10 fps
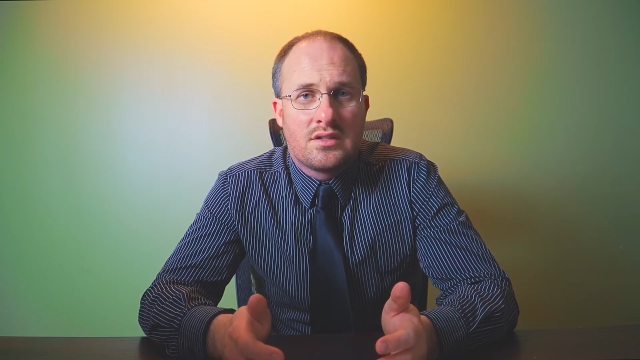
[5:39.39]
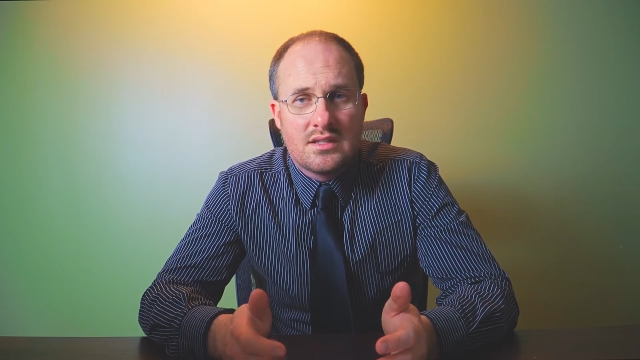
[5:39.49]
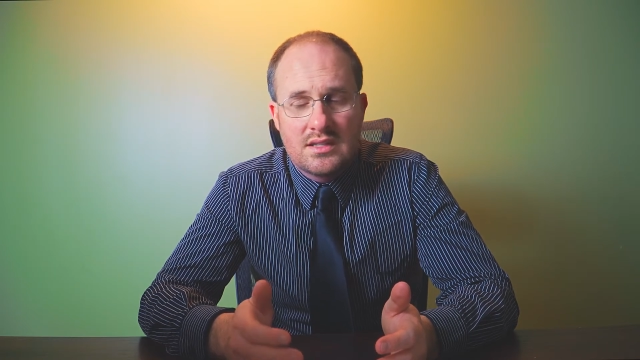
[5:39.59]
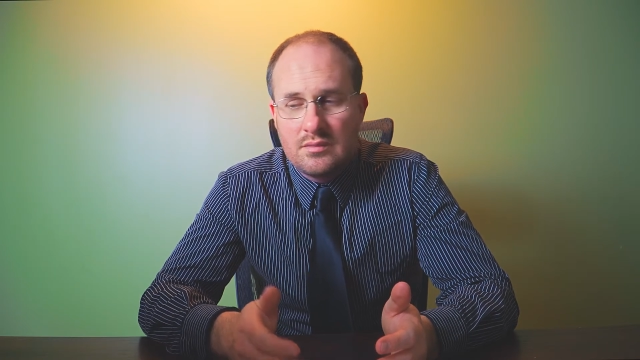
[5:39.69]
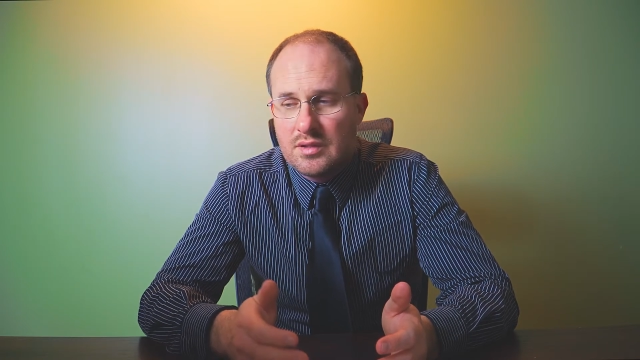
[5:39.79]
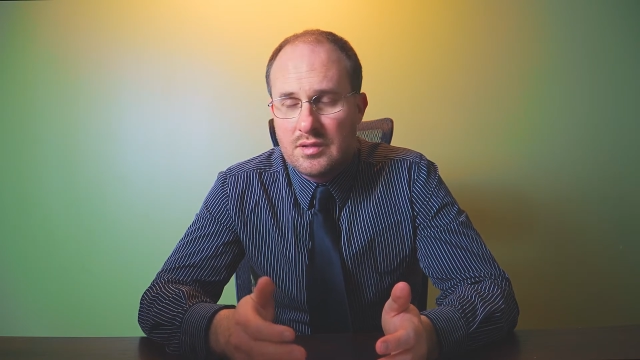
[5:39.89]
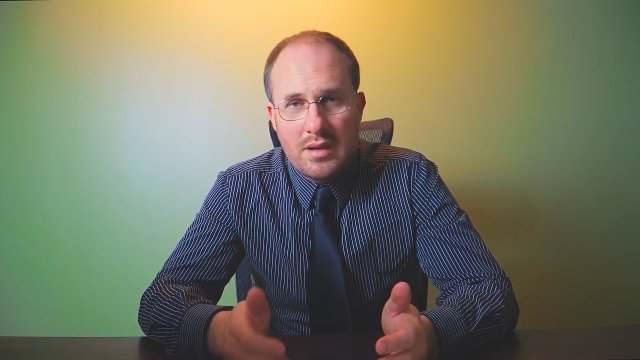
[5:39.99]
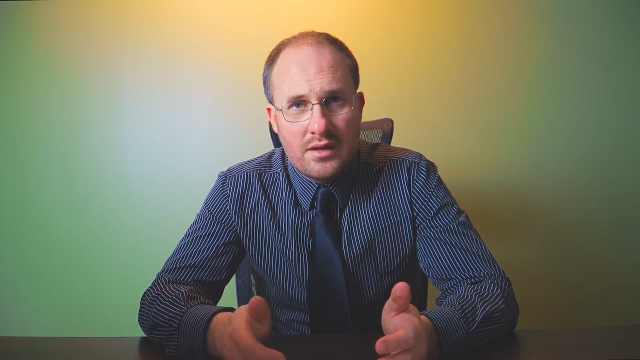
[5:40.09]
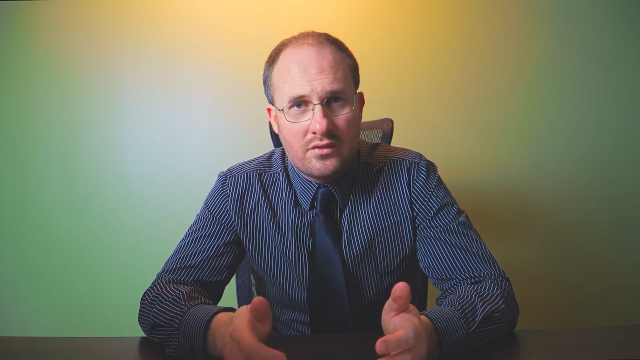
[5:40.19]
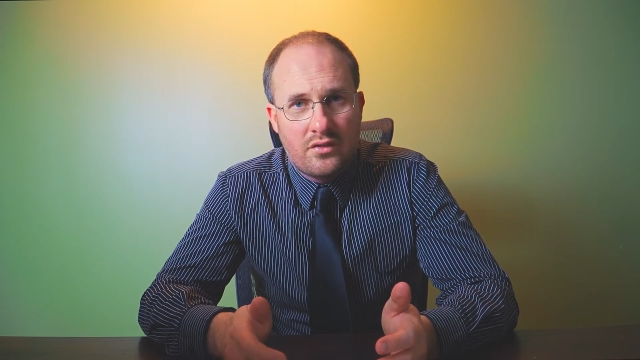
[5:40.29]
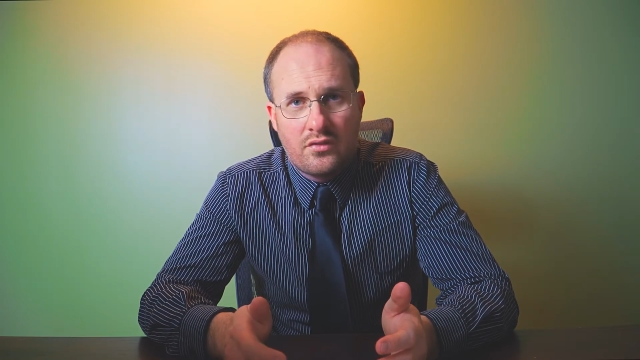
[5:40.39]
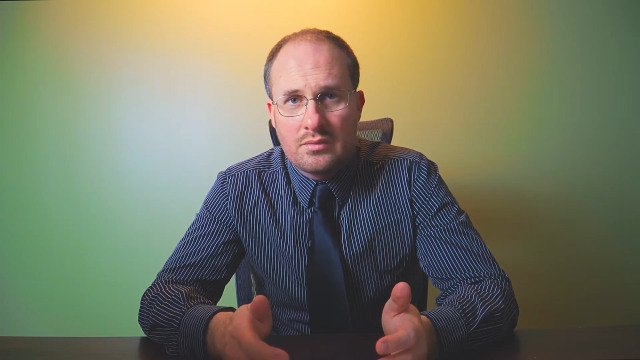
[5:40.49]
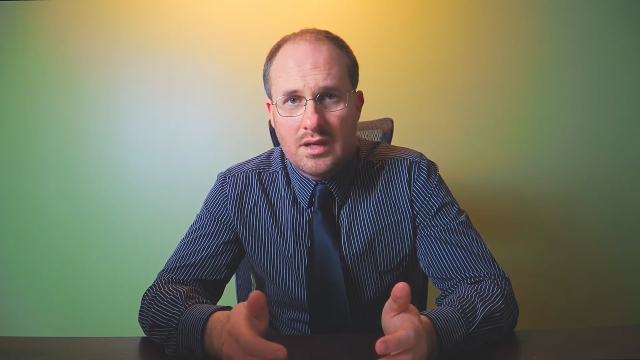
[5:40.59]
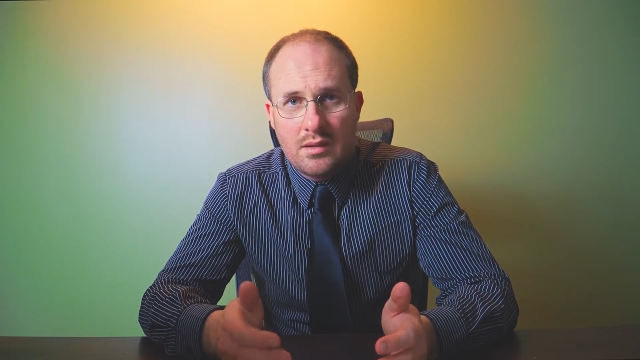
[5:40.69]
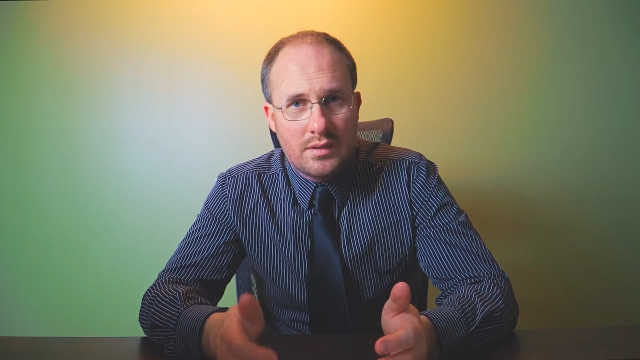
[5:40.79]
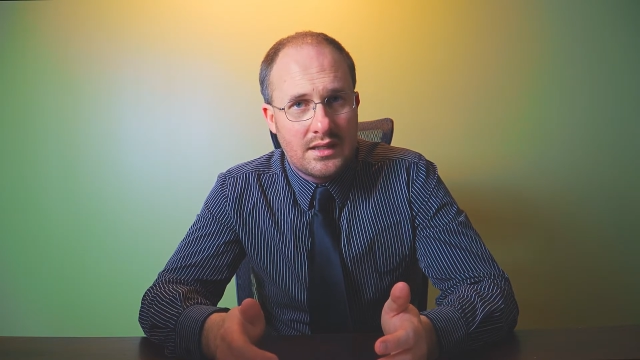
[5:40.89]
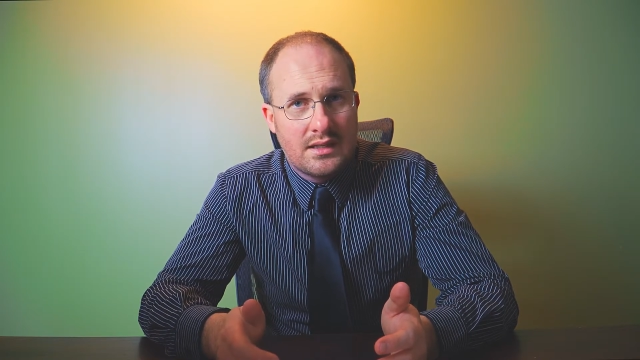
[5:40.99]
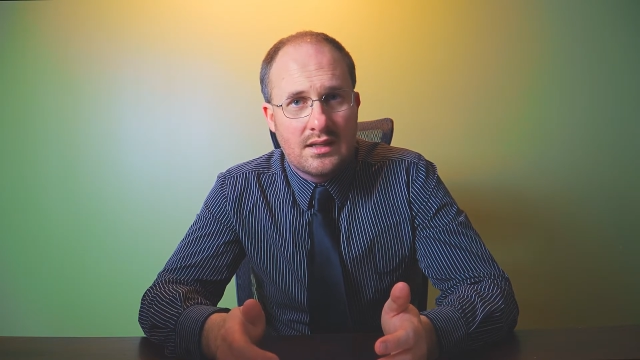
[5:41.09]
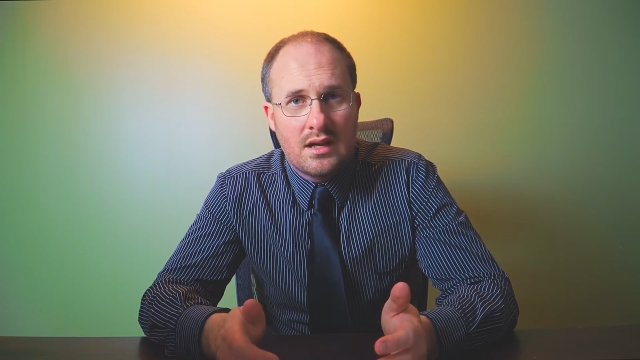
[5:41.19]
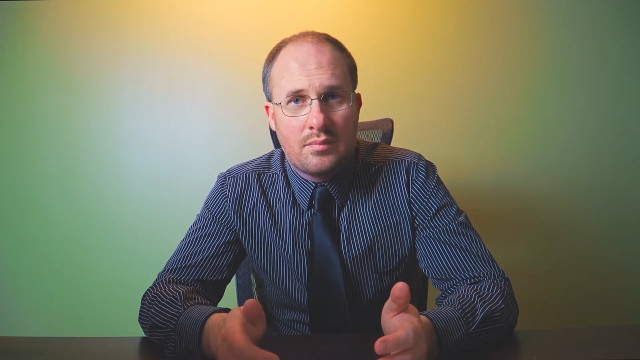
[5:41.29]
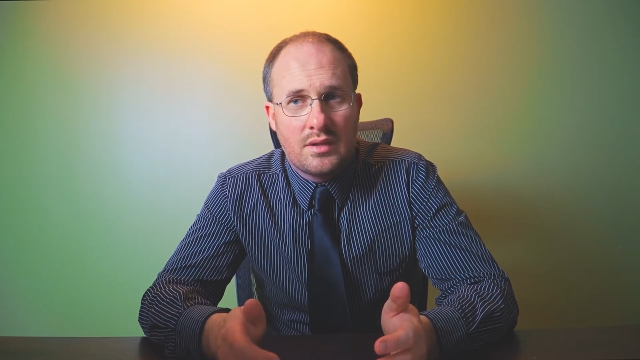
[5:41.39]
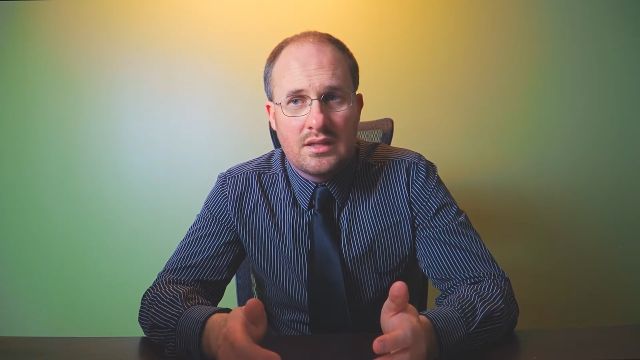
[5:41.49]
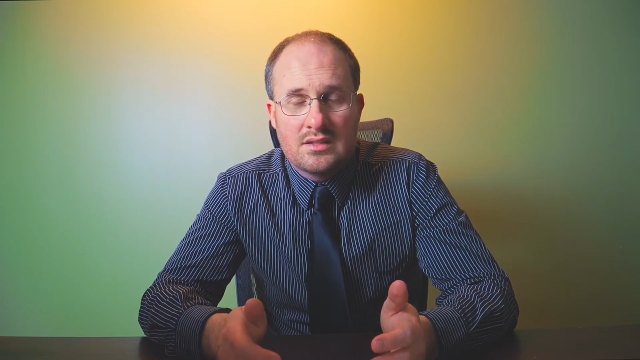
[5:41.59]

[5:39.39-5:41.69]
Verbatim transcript: that simply bounces from company to company,